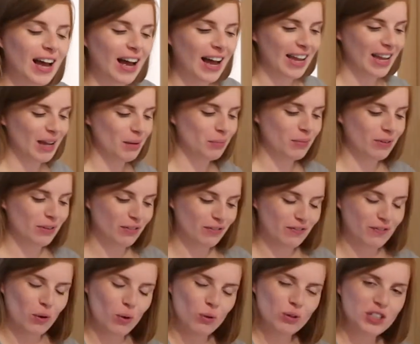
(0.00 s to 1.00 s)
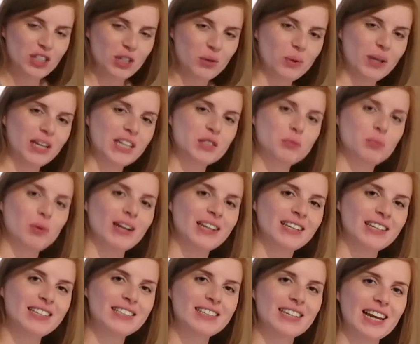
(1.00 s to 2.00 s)
I am 40 weeks
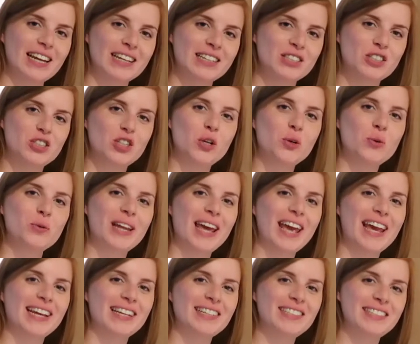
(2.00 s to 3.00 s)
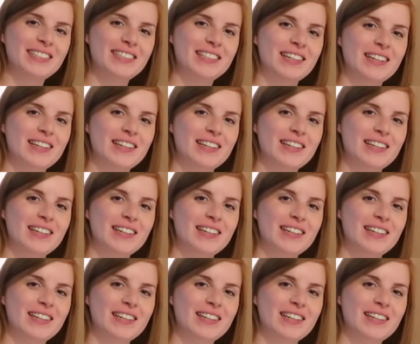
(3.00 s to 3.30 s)
pregnant and 2 days.